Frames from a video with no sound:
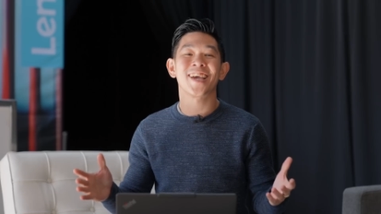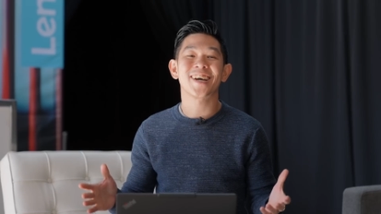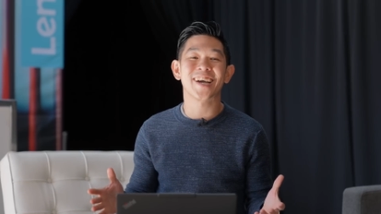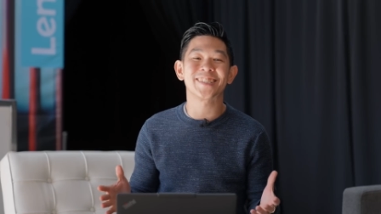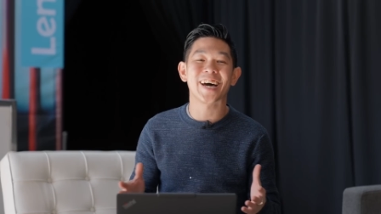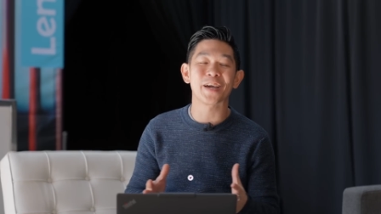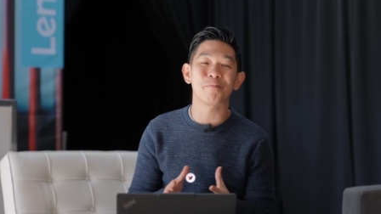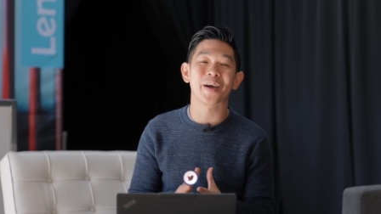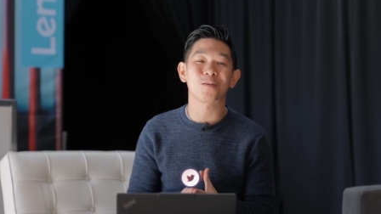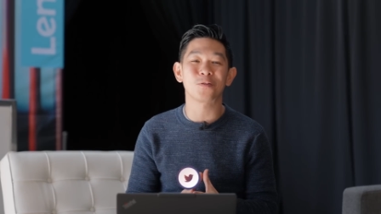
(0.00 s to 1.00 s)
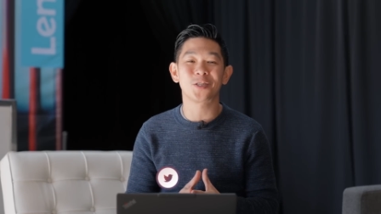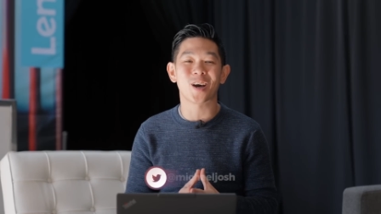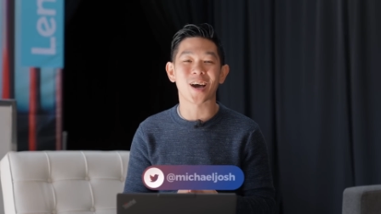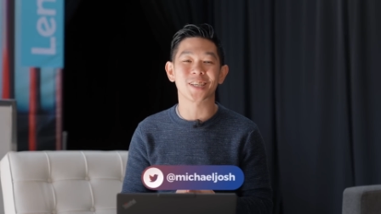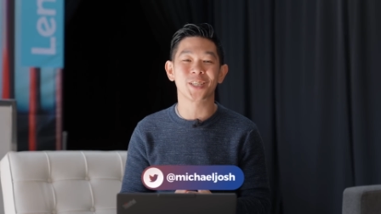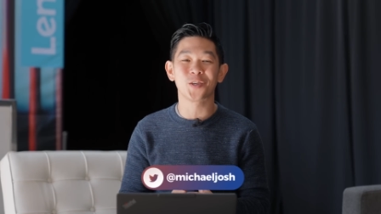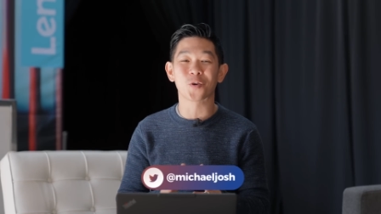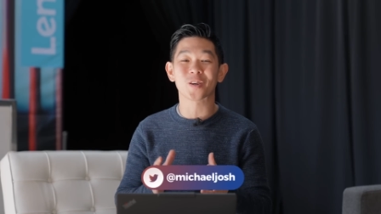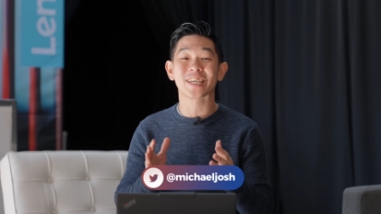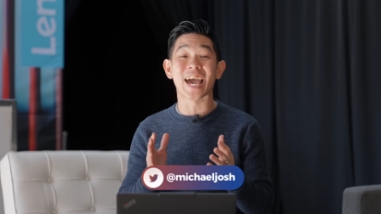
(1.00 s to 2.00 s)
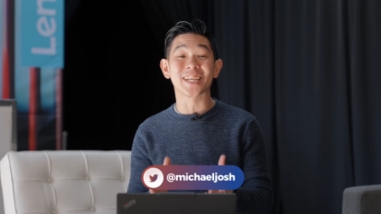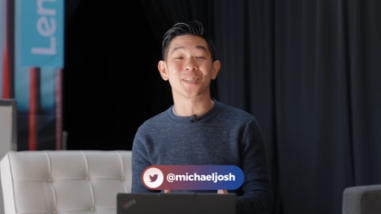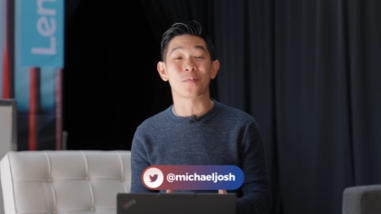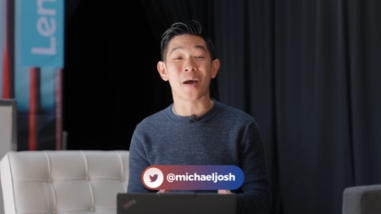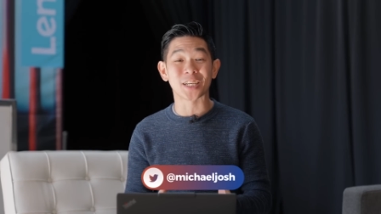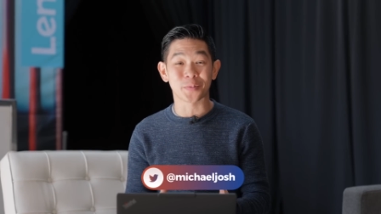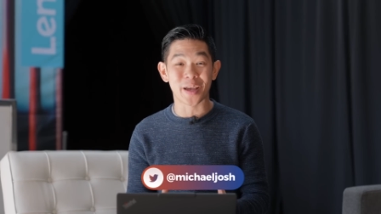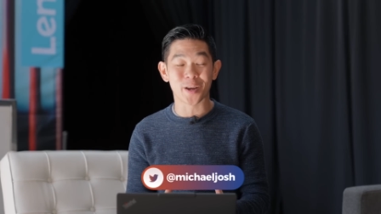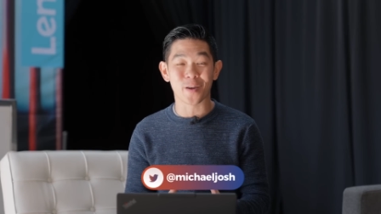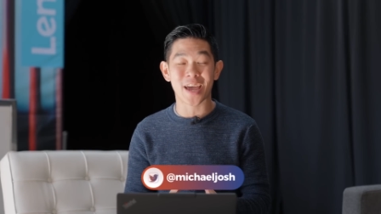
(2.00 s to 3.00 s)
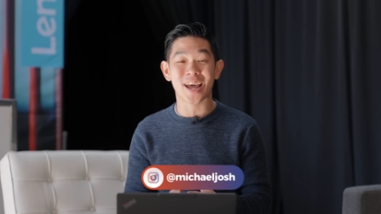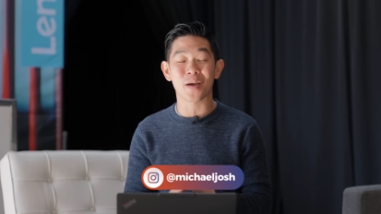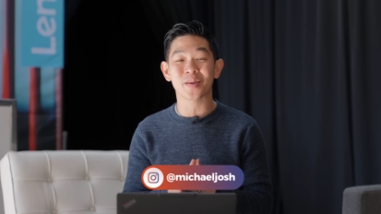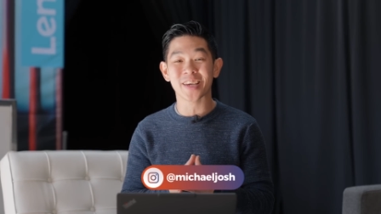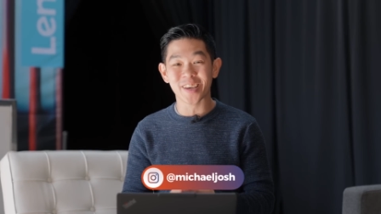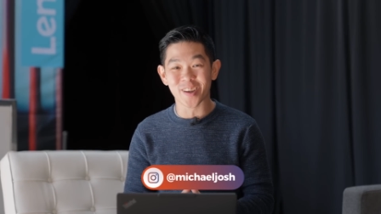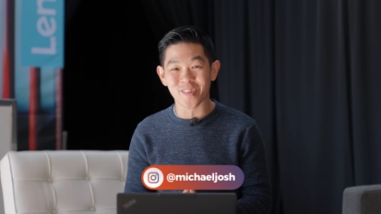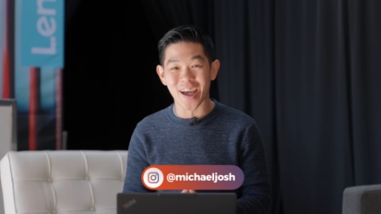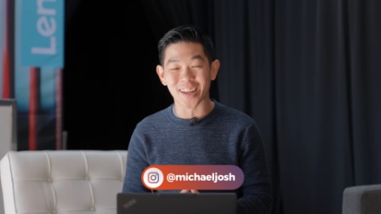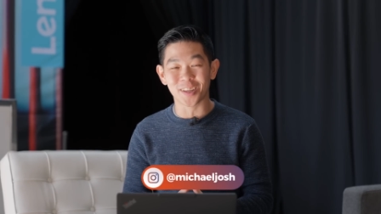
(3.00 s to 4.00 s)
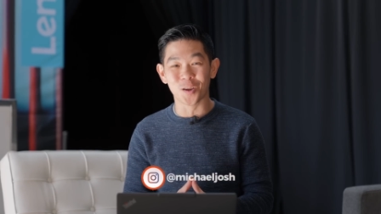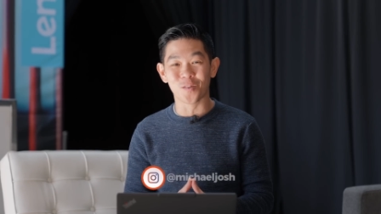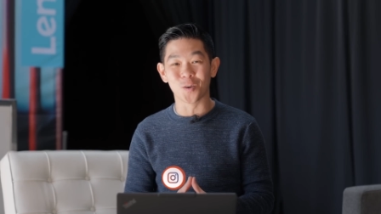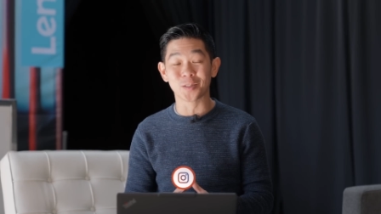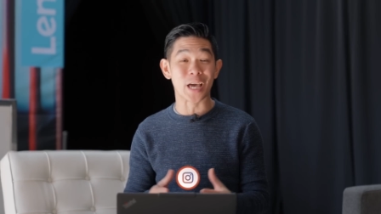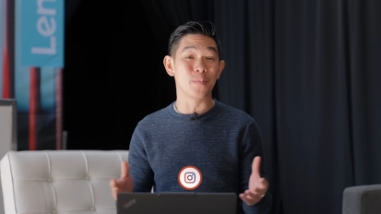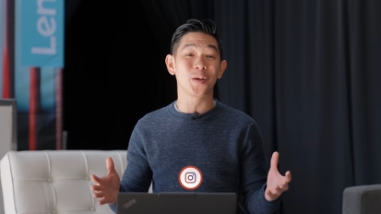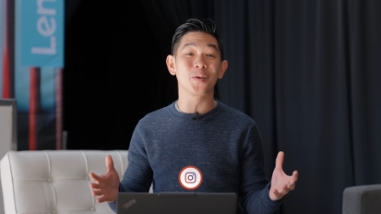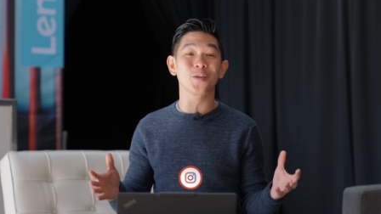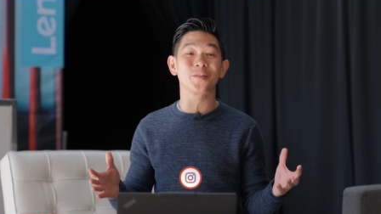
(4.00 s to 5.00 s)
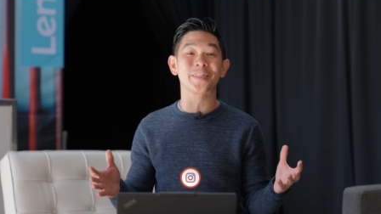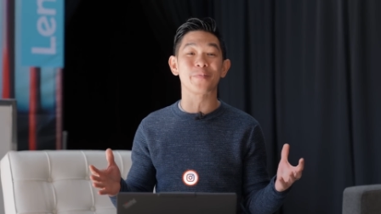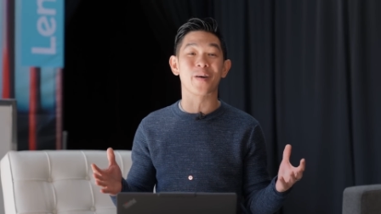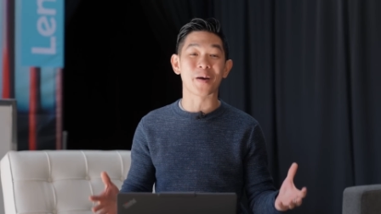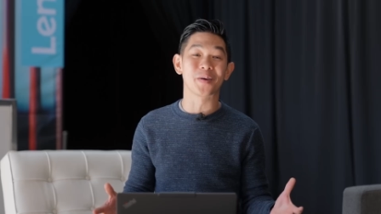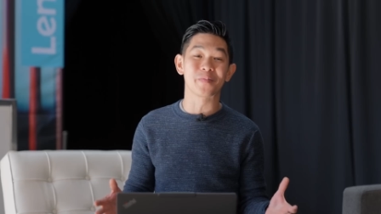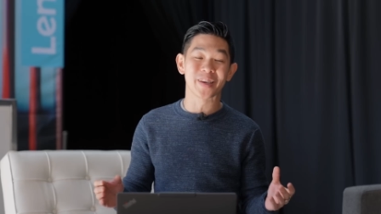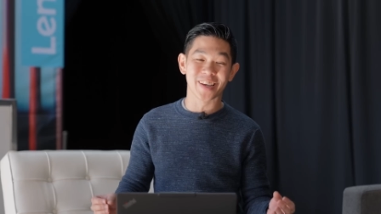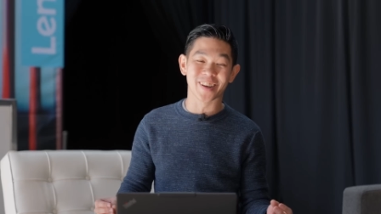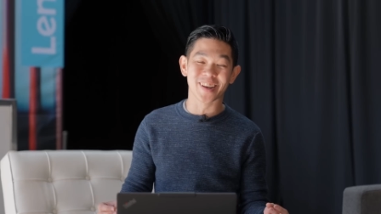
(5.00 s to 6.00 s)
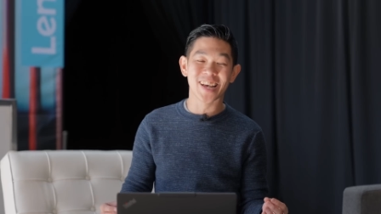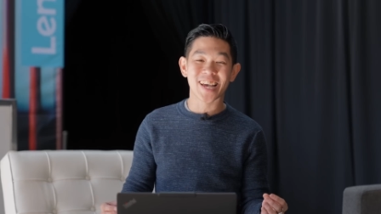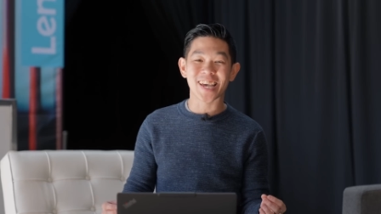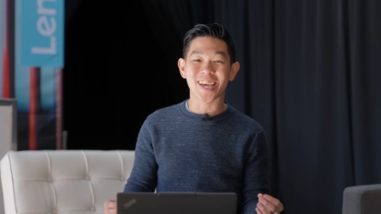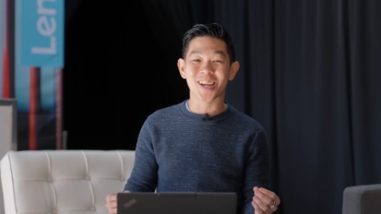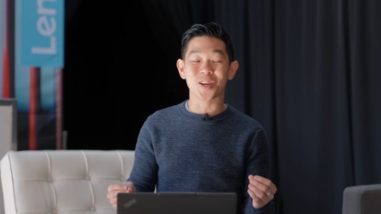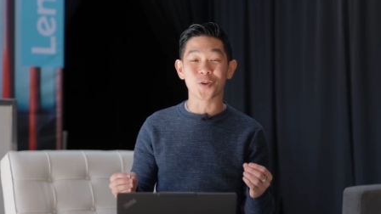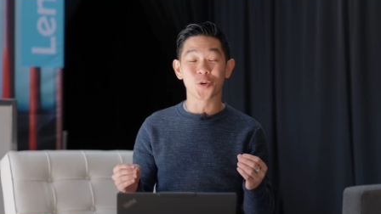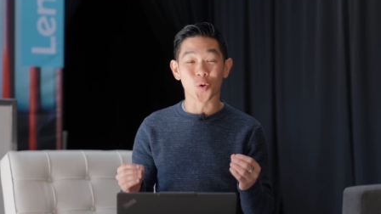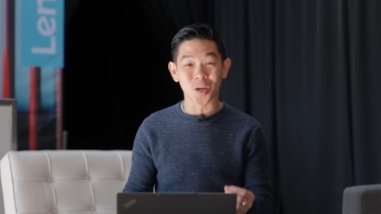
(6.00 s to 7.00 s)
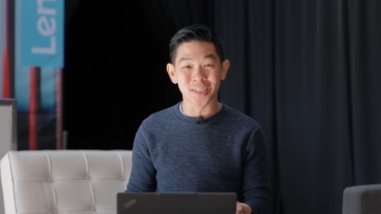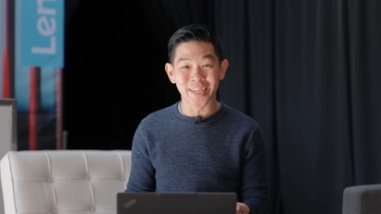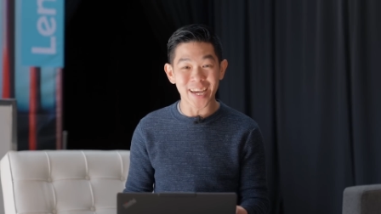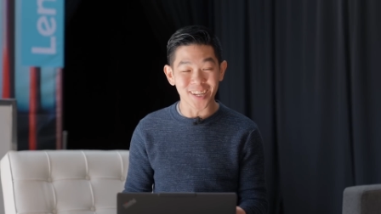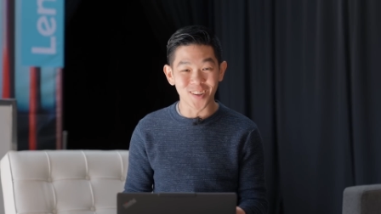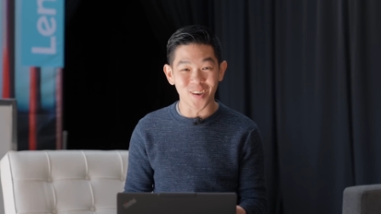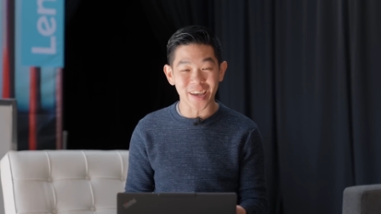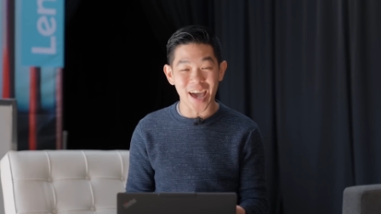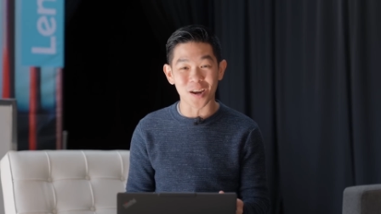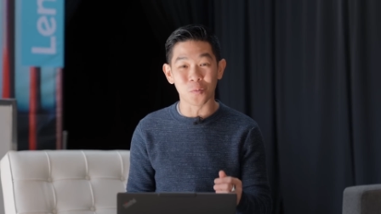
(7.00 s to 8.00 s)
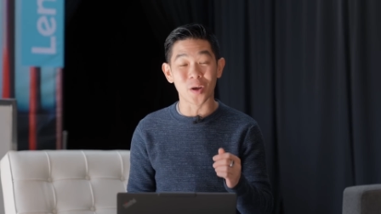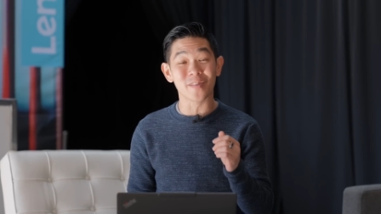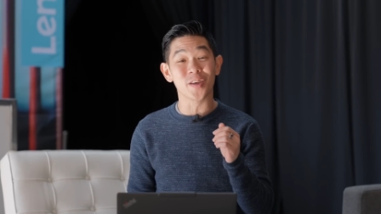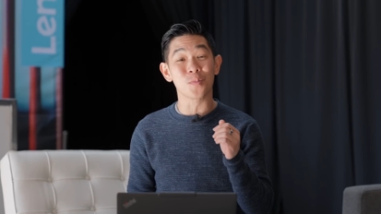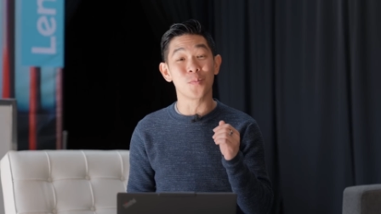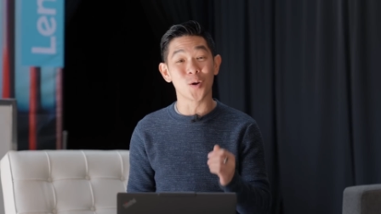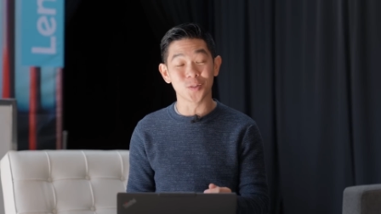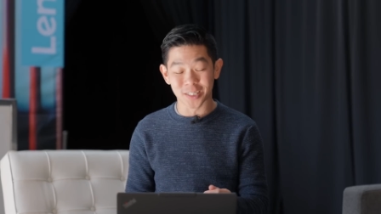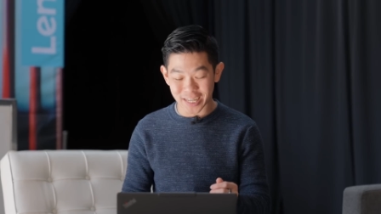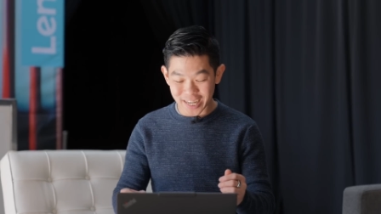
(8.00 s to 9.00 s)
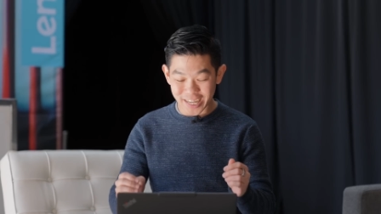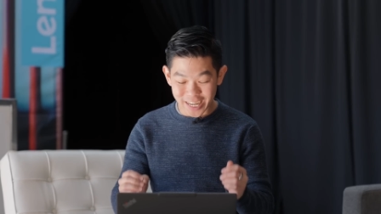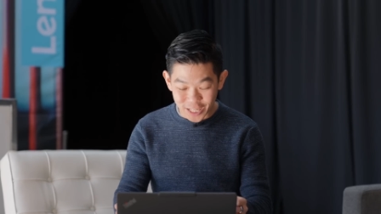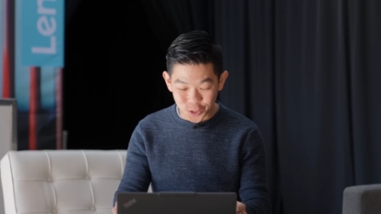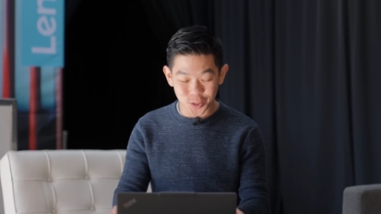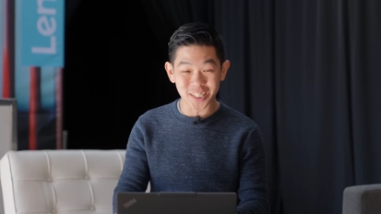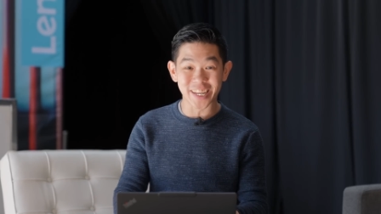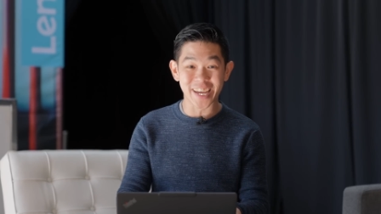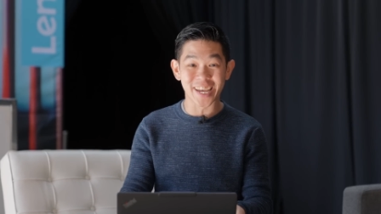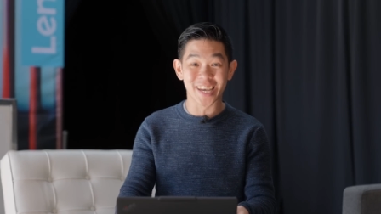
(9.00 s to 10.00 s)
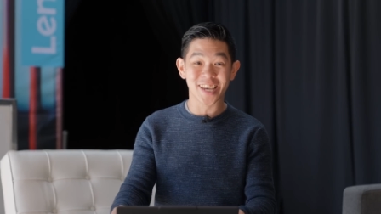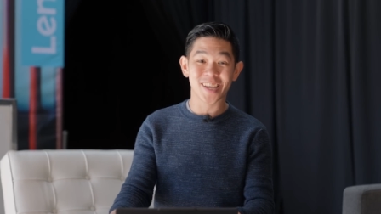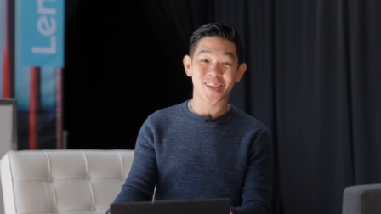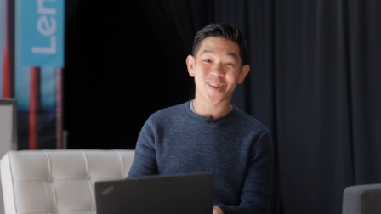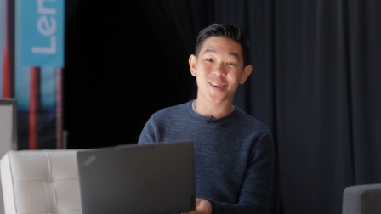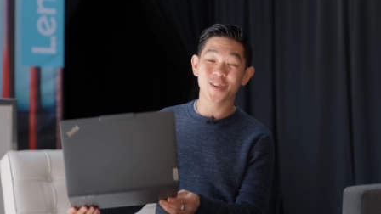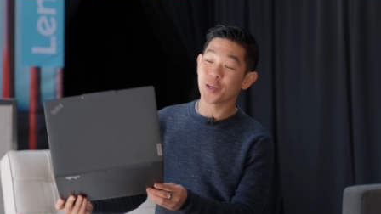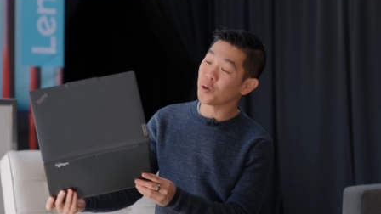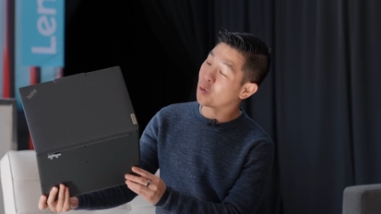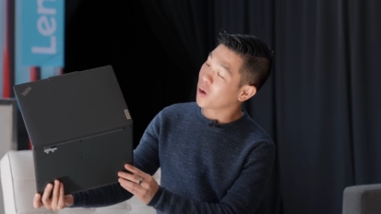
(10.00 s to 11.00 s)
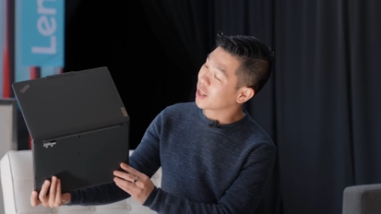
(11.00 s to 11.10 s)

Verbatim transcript: Hey guys, I'm Michael Josh, your gadget matchmaker, and I'm here at Lenovo's MWC pop-up here in New York to take a look at one of their most interesting new